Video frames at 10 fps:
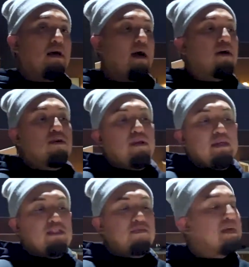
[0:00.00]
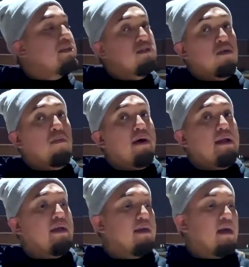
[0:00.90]
I couldn't speak to
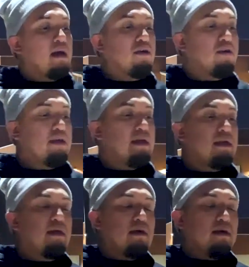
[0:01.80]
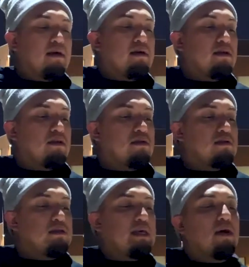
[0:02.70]
nobody. I
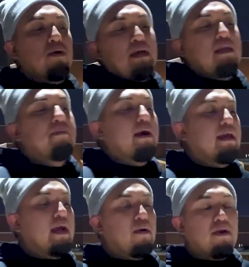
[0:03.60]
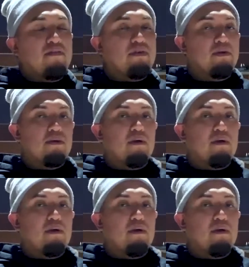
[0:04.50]
couldn't tell anybody how I feel.